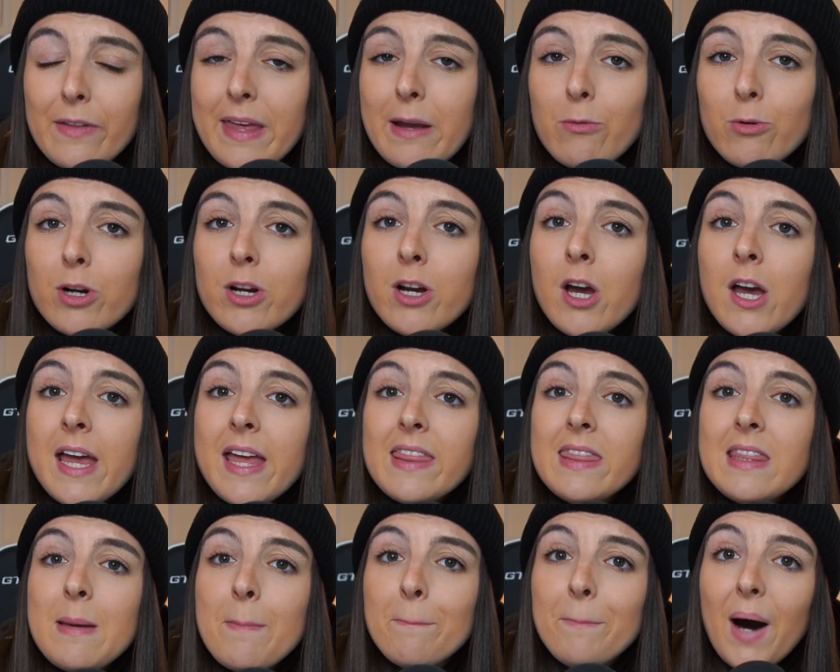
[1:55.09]
They were in
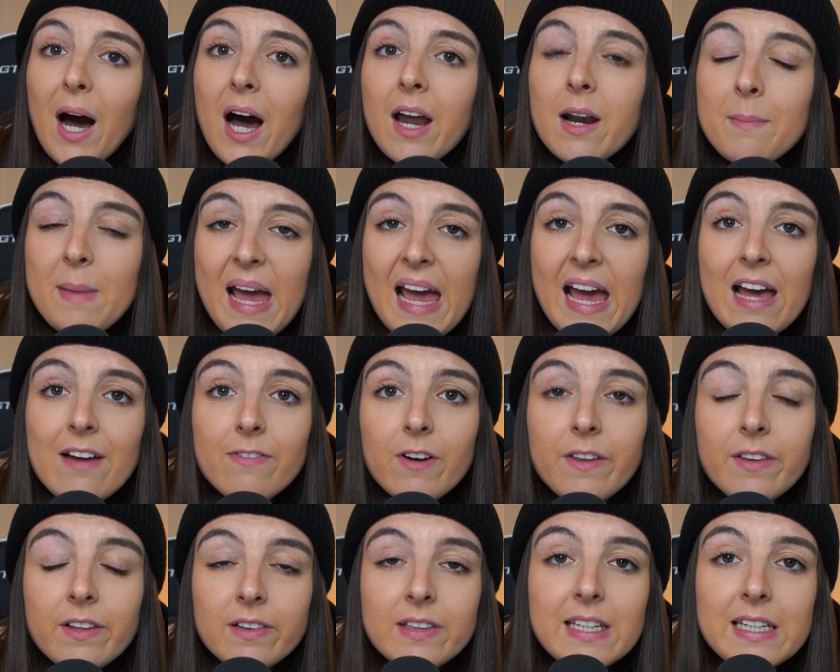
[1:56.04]
the bottom half
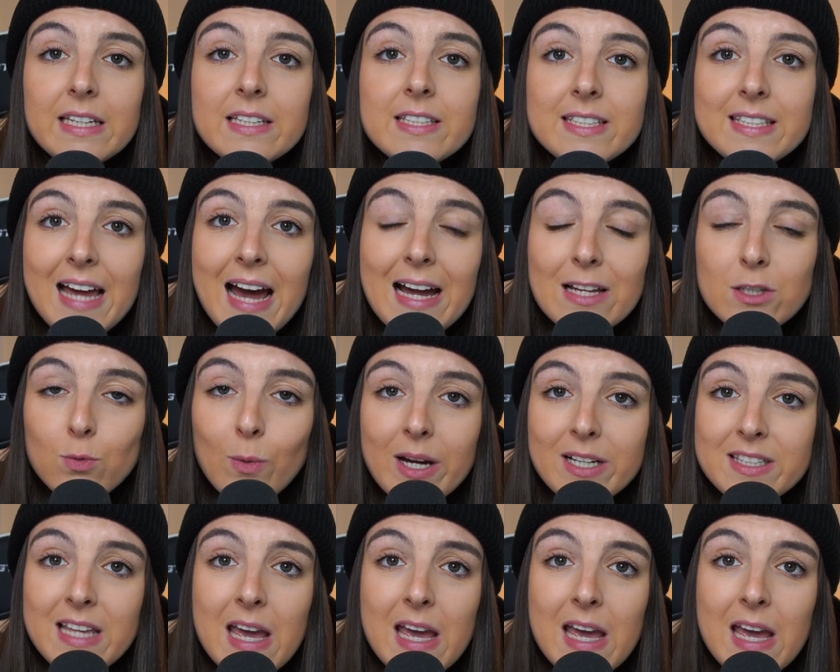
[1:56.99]
of the league stats wise.